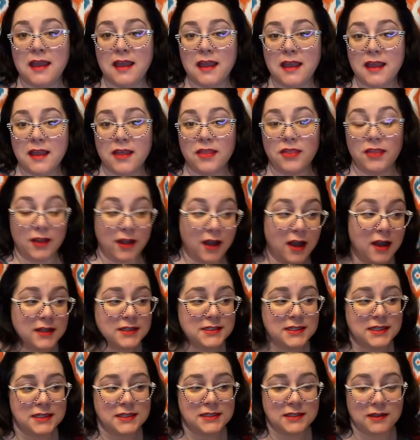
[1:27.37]
the
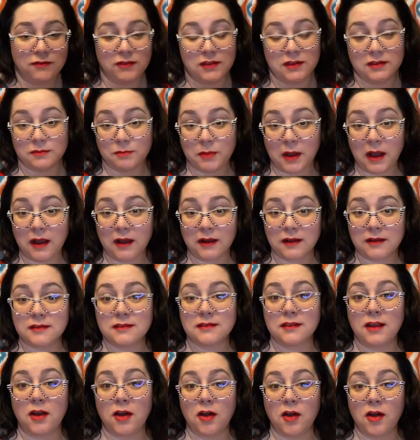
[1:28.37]
contents of these box
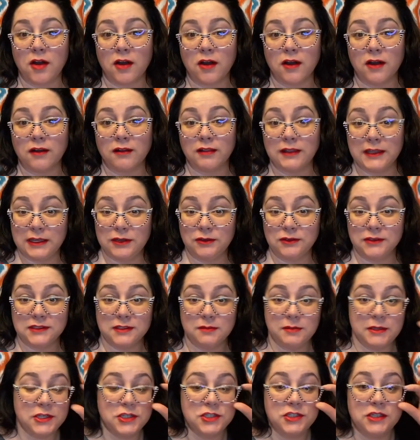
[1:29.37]
are legal to
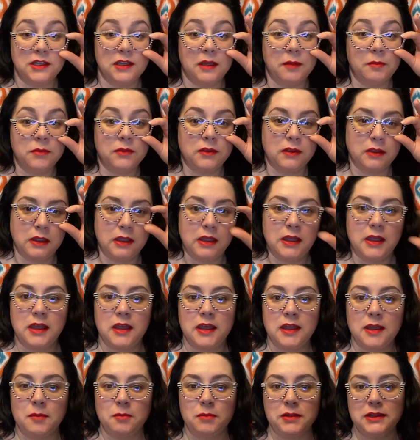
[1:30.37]
be shipped.
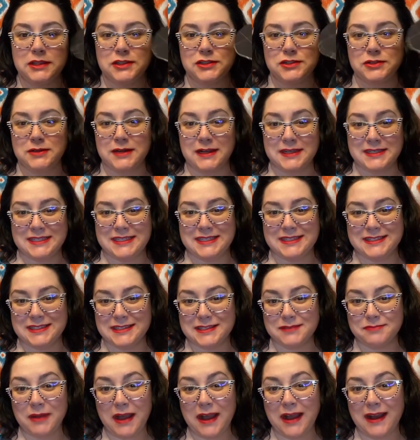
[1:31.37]
Please do not seize this
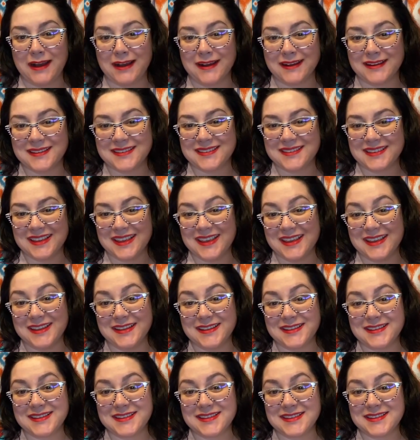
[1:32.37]
box.
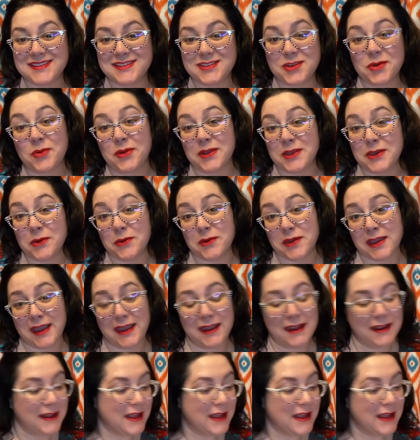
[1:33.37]
It's totally okay.